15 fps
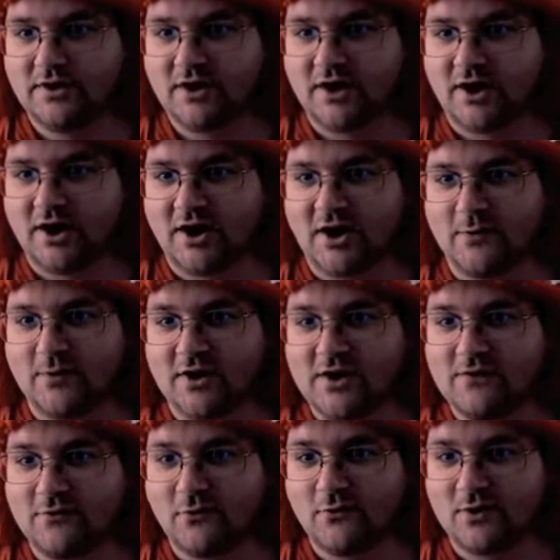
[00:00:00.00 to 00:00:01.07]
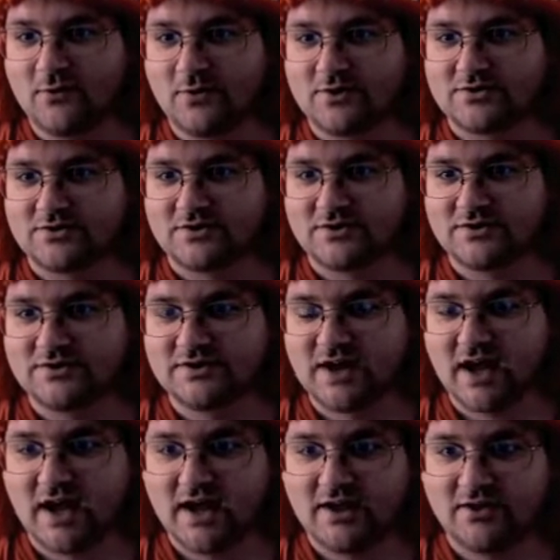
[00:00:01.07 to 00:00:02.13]
the evil Reed Richards
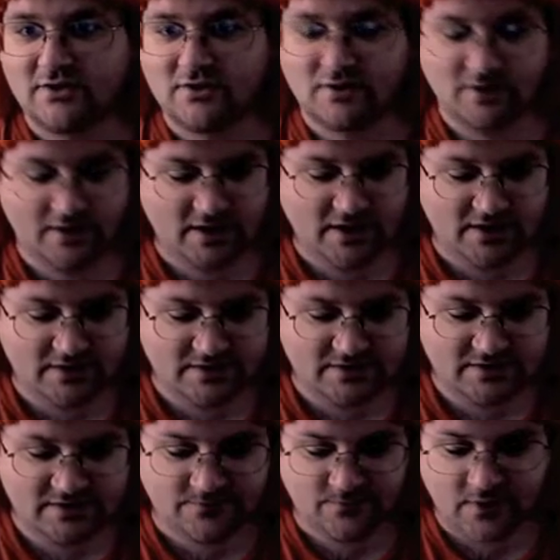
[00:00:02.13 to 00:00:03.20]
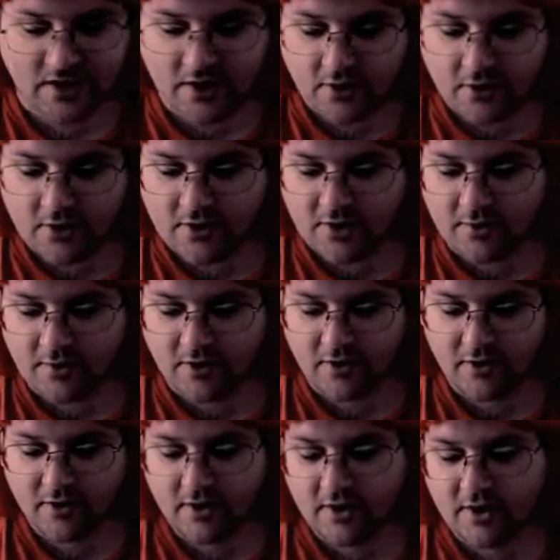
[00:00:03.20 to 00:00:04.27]
and the
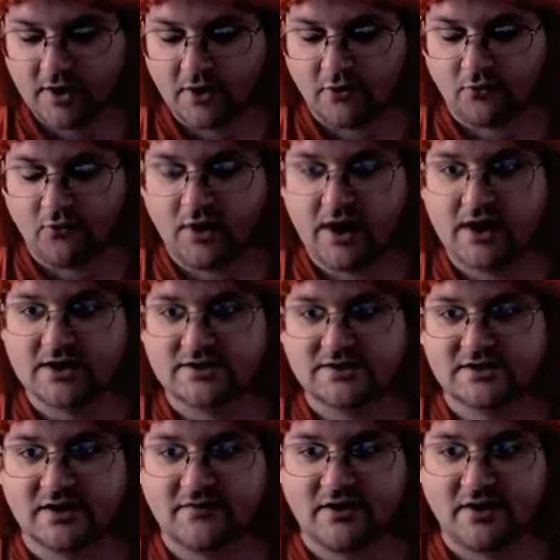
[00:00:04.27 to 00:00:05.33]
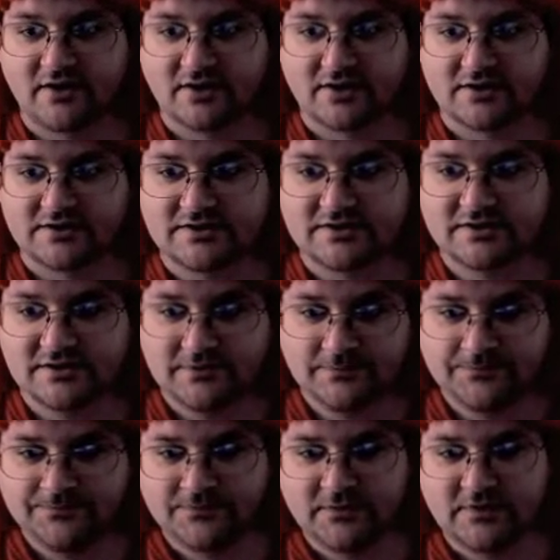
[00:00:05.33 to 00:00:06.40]
superior race of aliens
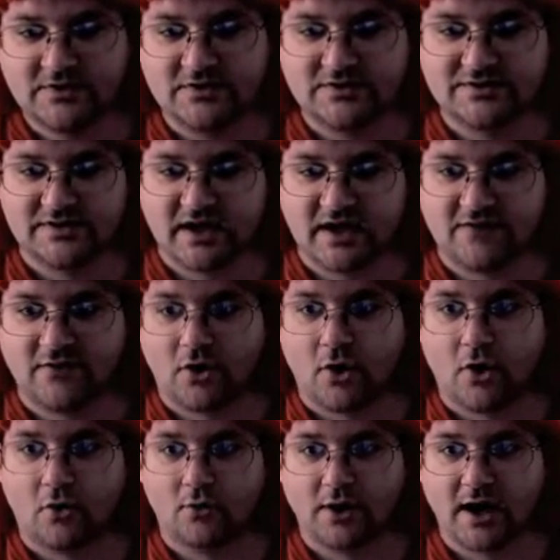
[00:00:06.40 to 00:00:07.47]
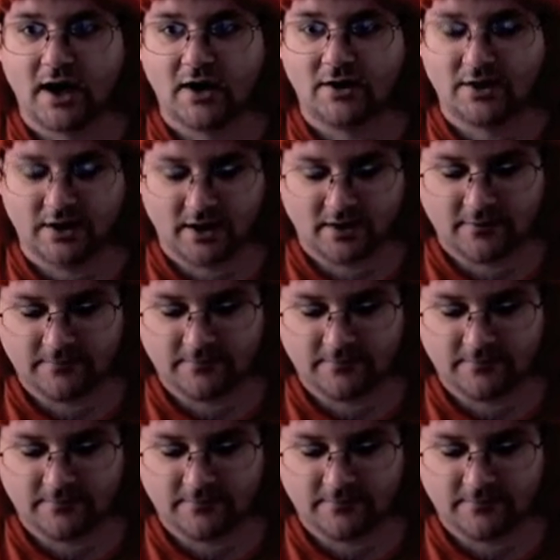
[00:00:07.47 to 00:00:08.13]
to save all reality.